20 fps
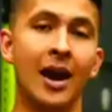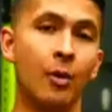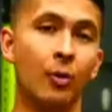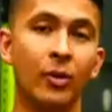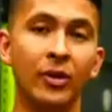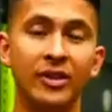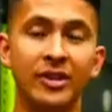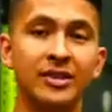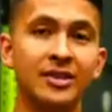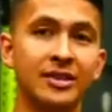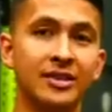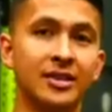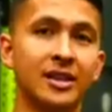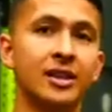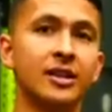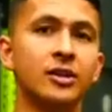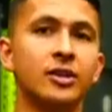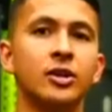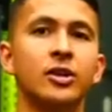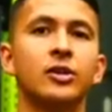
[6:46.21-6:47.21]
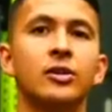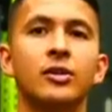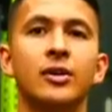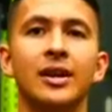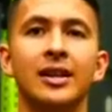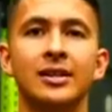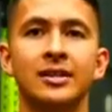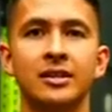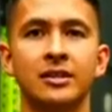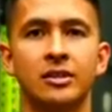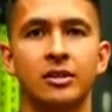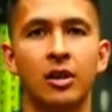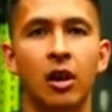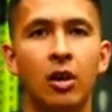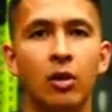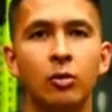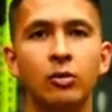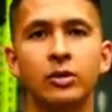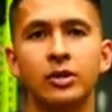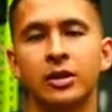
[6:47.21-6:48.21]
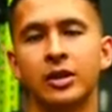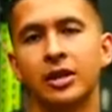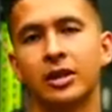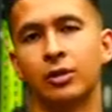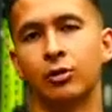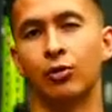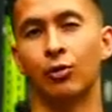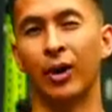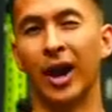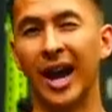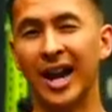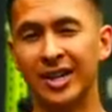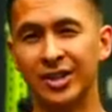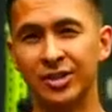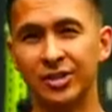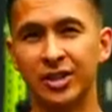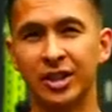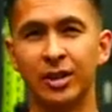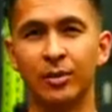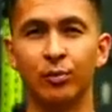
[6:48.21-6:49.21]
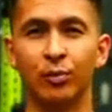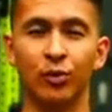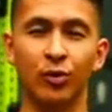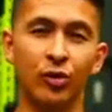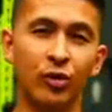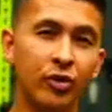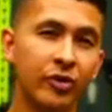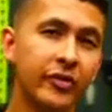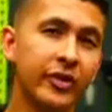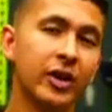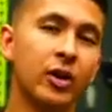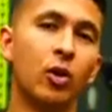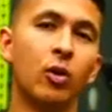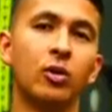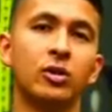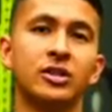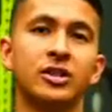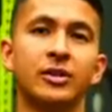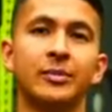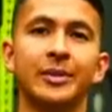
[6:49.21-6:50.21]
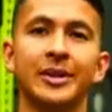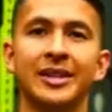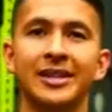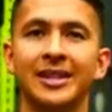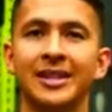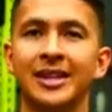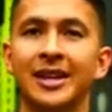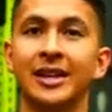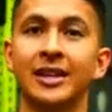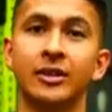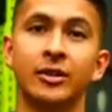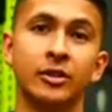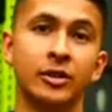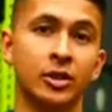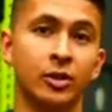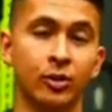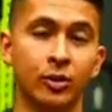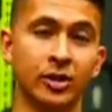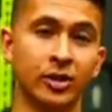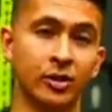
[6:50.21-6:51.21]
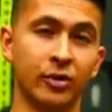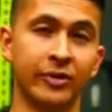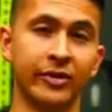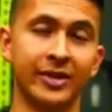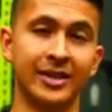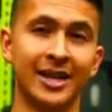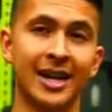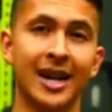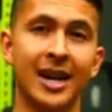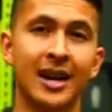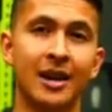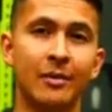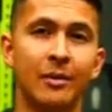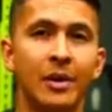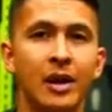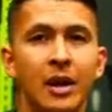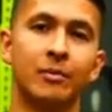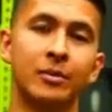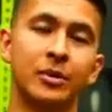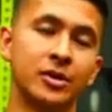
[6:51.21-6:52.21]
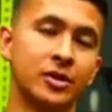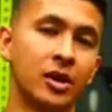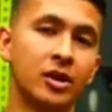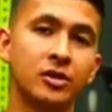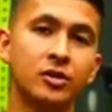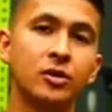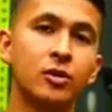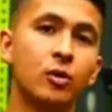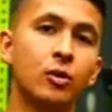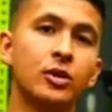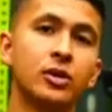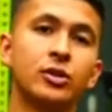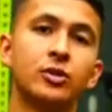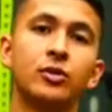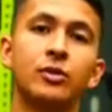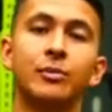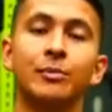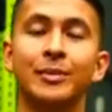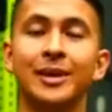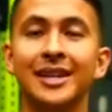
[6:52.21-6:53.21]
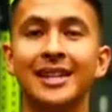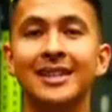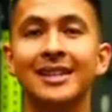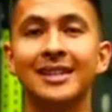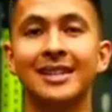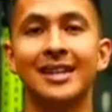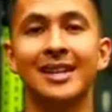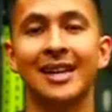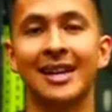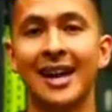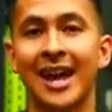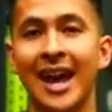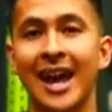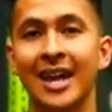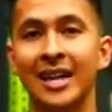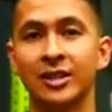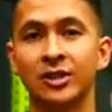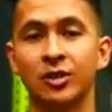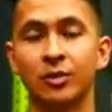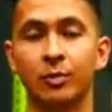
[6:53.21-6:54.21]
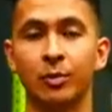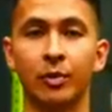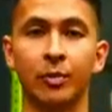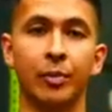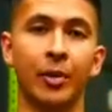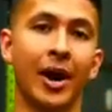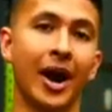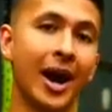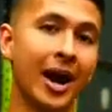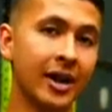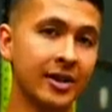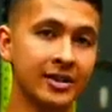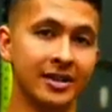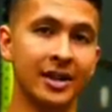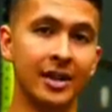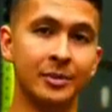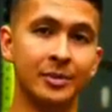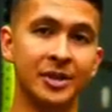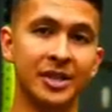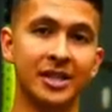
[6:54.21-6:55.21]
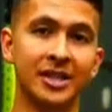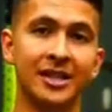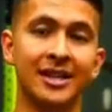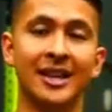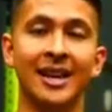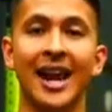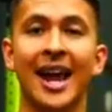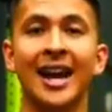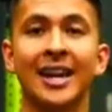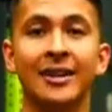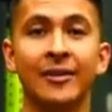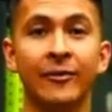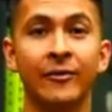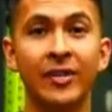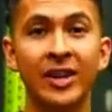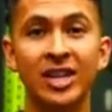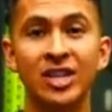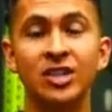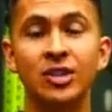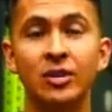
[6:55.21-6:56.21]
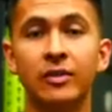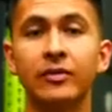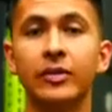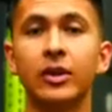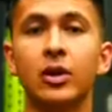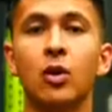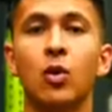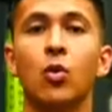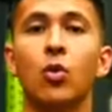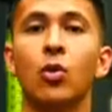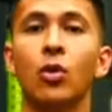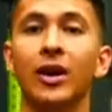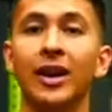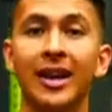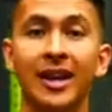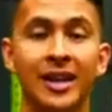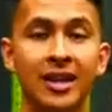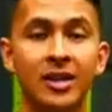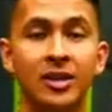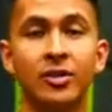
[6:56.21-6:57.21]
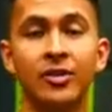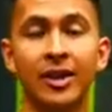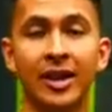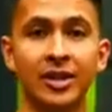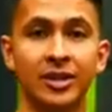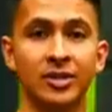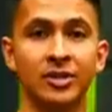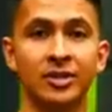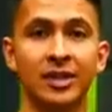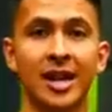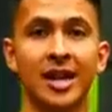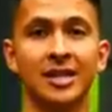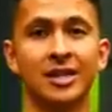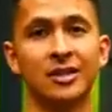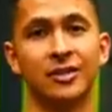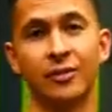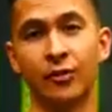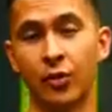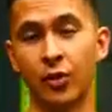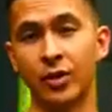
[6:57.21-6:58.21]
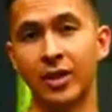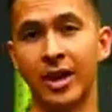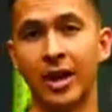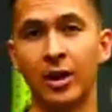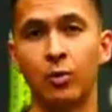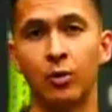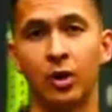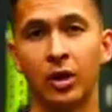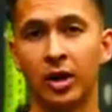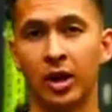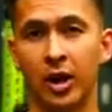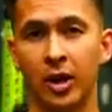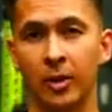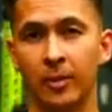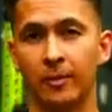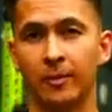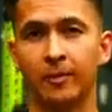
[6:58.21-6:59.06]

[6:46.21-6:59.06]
And what this is going to do is it's not only going to gradually improve your core stability and your endurance over time, but it's also going to immediately enhance your proprioception and activation of your core in your exercises for that workout.